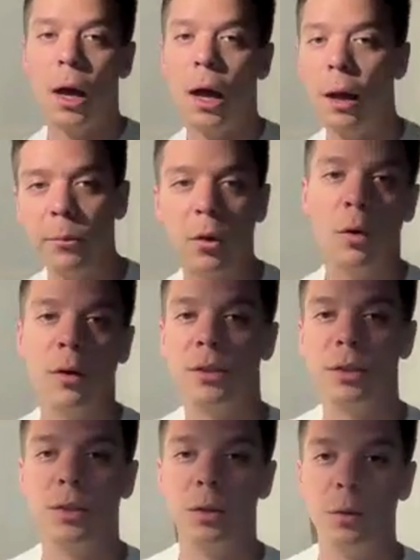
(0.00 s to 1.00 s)
I'm going
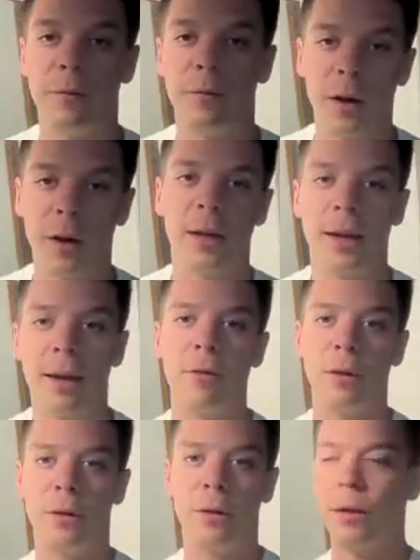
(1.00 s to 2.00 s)
to do fucking
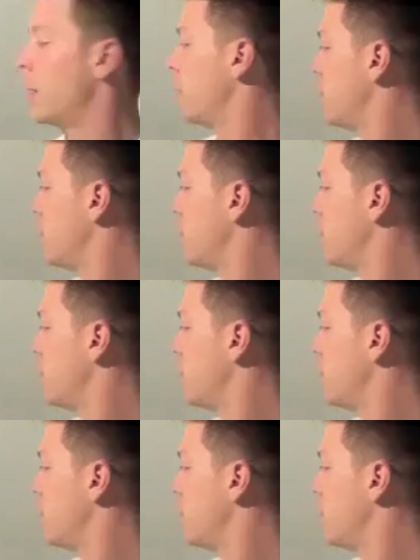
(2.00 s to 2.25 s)
everything,